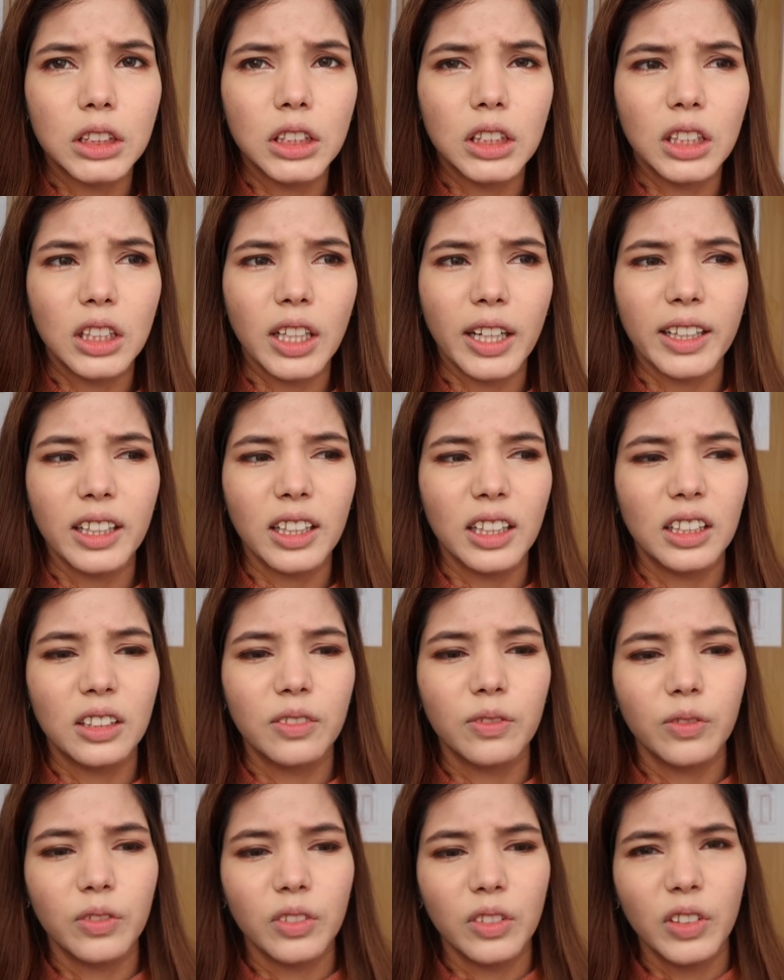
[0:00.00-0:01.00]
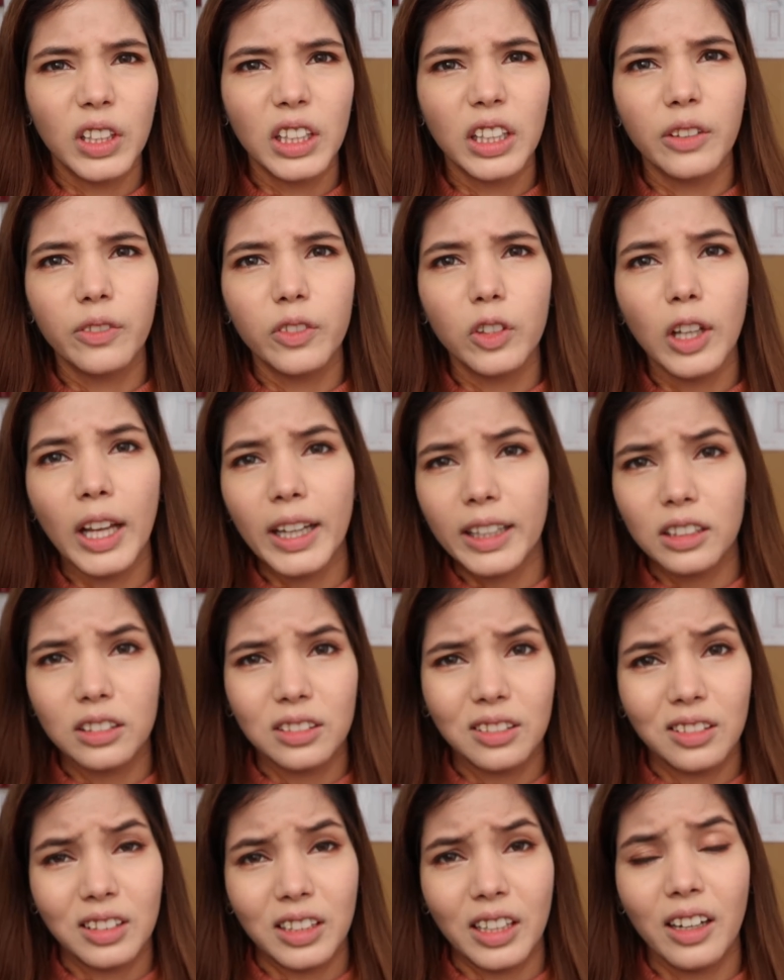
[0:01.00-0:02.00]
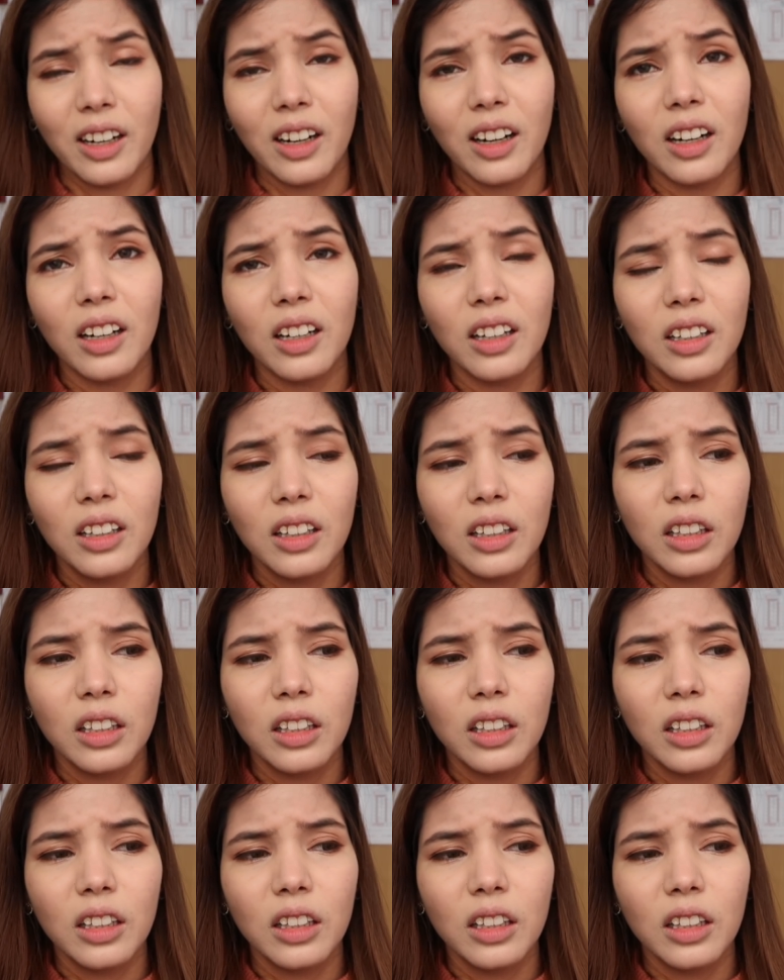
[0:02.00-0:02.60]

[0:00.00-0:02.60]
like, it will give you like sheer